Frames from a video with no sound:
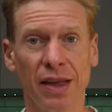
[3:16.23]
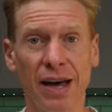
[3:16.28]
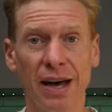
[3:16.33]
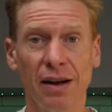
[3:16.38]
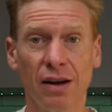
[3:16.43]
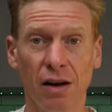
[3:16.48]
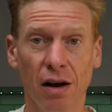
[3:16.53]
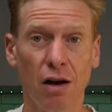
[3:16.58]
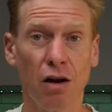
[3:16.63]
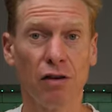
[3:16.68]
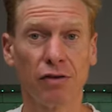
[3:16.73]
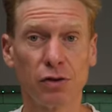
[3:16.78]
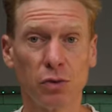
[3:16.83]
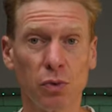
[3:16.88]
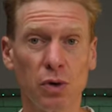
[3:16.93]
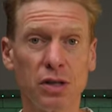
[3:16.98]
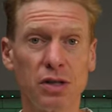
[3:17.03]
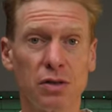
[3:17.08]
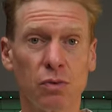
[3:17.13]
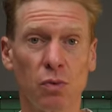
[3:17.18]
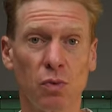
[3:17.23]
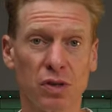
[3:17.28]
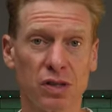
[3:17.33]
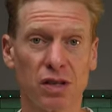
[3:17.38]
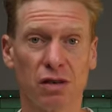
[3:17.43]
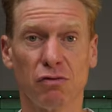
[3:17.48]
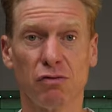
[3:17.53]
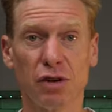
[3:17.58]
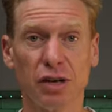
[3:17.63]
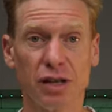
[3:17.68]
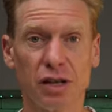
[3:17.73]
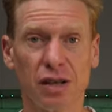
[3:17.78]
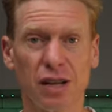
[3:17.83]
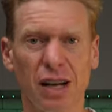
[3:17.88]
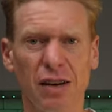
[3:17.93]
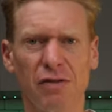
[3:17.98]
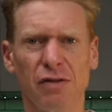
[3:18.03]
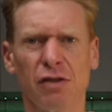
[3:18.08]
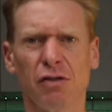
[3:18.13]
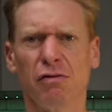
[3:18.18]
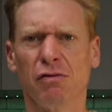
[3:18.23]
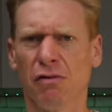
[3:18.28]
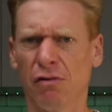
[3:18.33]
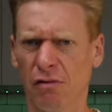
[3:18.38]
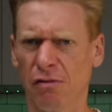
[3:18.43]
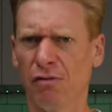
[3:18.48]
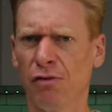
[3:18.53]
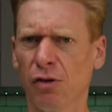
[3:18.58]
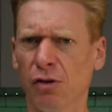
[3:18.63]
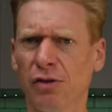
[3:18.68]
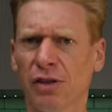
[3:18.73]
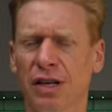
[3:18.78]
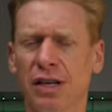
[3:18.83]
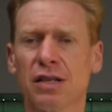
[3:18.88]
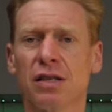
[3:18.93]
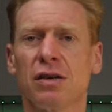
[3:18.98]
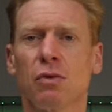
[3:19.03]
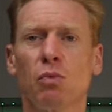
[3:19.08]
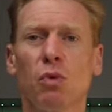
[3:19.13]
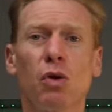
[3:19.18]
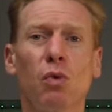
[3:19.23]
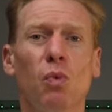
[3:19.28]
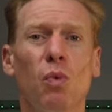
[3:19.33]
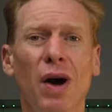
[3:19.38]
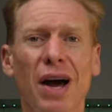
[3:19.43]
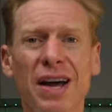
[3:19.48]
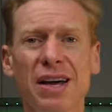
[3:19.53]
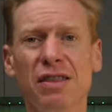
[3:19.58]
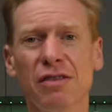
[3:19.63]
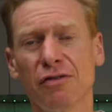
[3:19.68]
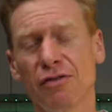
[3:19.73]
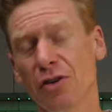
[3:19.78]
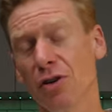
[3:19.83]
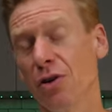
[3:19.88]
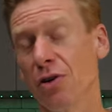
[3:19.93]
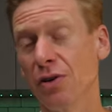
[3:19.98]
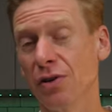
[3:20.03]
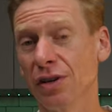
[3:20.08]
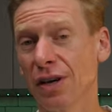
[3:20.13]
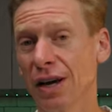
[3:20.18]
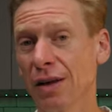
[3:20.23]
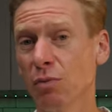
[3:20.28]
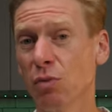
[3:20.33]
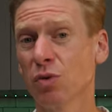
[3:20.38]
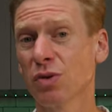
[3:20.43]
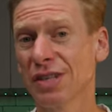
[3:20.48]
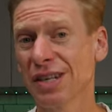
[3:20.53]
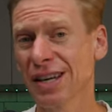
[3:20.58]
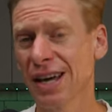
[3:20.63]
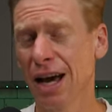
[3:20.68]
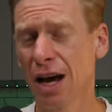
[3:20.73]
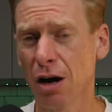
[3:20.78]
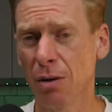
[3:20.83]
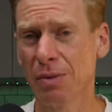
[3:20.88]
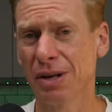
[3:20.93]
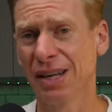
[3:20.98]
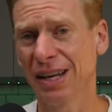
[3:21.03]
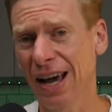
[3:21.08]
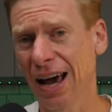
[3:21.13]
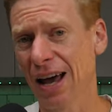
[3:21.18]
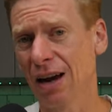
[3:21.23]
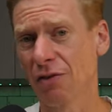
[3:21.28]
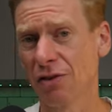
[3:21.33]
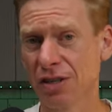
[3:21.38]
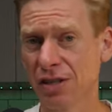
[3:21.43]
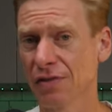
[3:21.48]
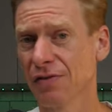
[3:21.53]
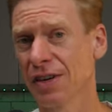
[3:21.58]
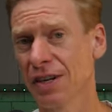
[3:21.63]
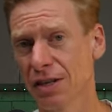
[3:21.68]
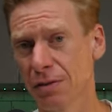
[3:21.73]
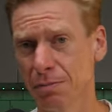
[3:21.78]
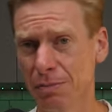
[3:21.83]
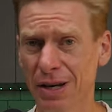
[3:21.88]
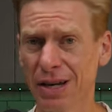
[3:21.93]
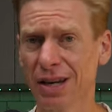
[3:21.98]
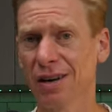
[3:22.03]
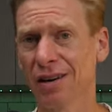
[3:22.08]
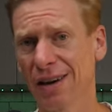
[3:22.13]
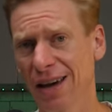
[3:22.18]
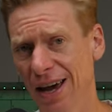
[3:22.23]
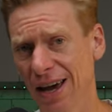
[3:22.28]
Then afterwards, once I've reached a level of fullness, we'll weigh the food and we'll see how many calories of each meal I